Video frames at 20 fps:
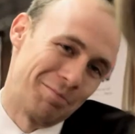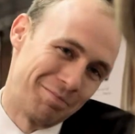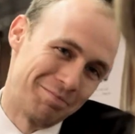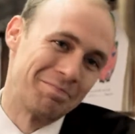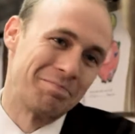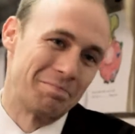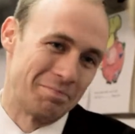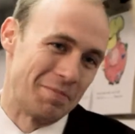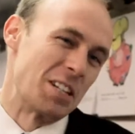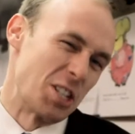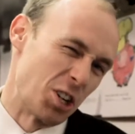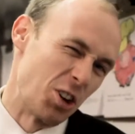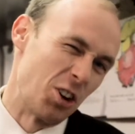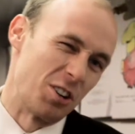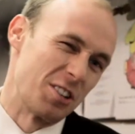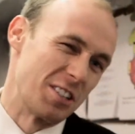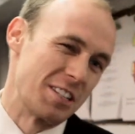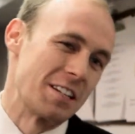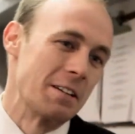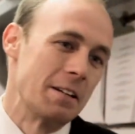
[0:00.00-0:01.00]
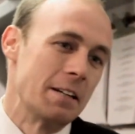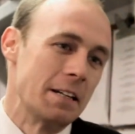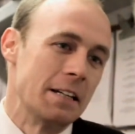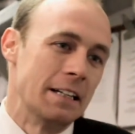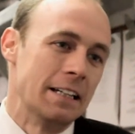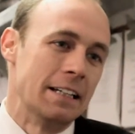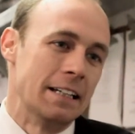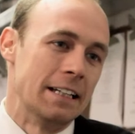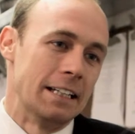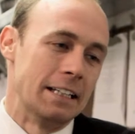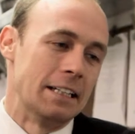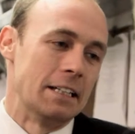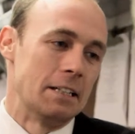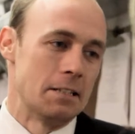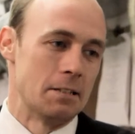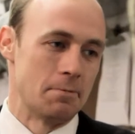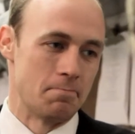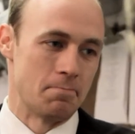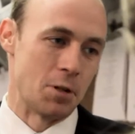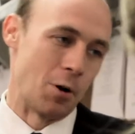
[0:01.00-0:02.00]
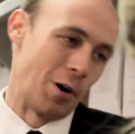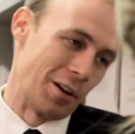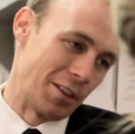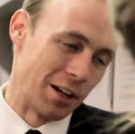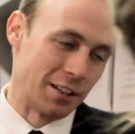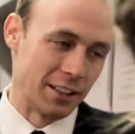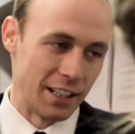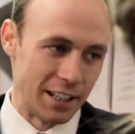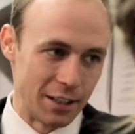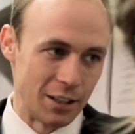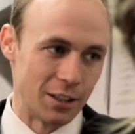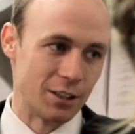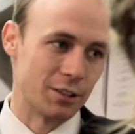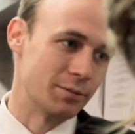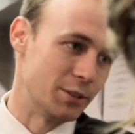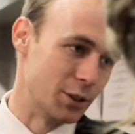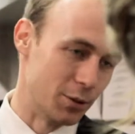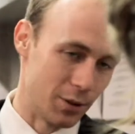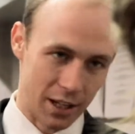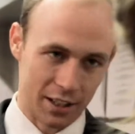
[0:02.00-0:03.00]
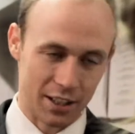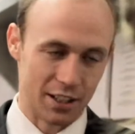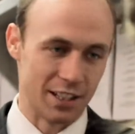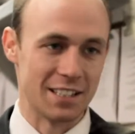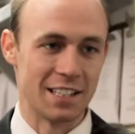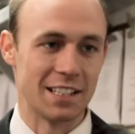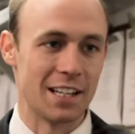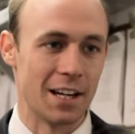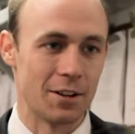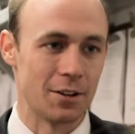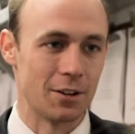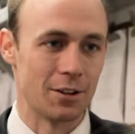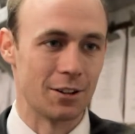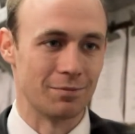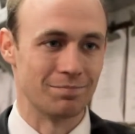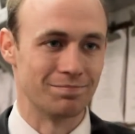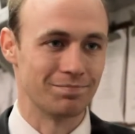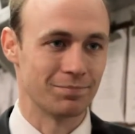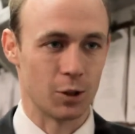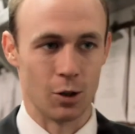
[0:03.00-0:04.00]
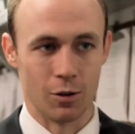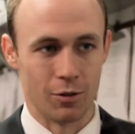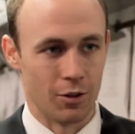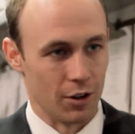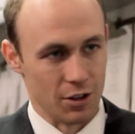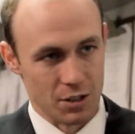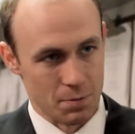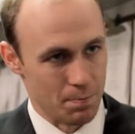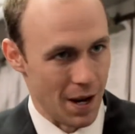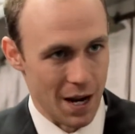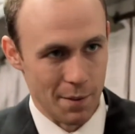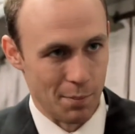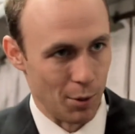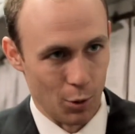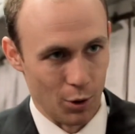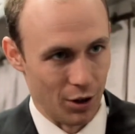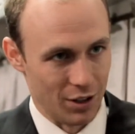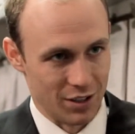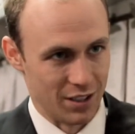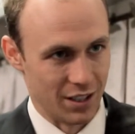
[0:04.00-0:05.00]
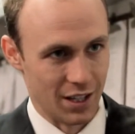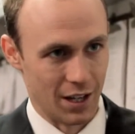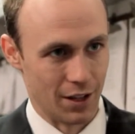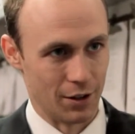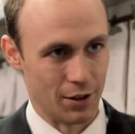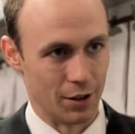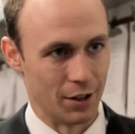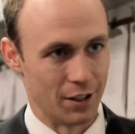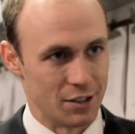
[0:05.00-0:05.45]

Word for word: Well, it's a courtesy. So I thought later you and I could get together and go over all this paperwork together.